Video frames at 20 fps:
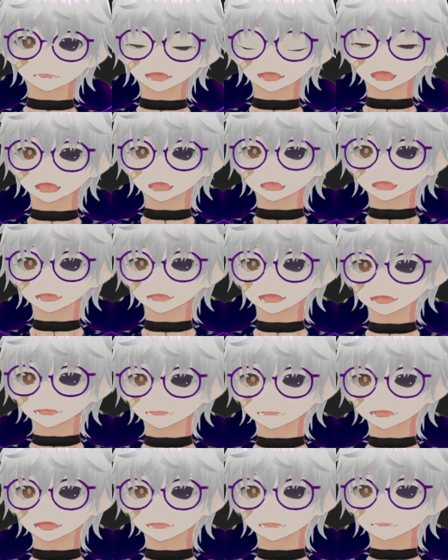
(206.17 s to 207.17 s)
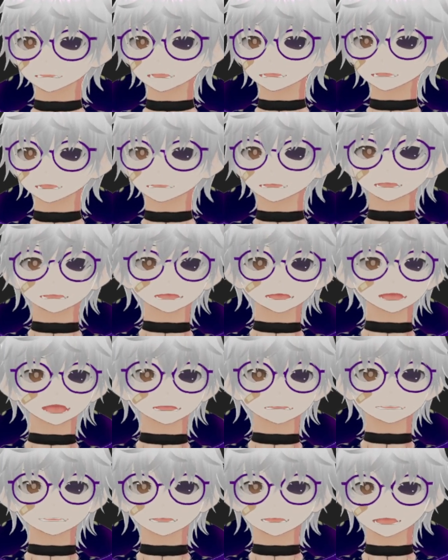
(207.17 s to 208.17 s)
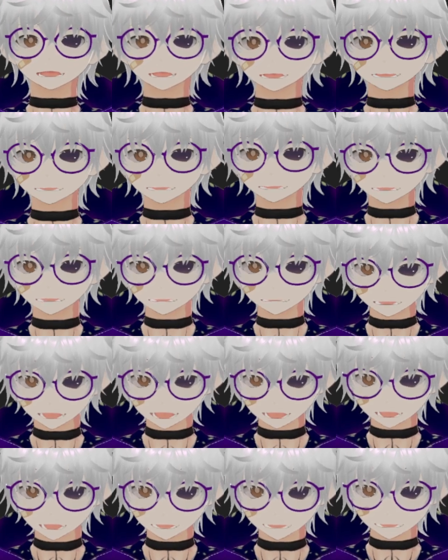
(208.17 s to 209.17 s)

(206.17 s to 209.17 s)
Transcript: But I feel like he'd have the same. He'd have that like that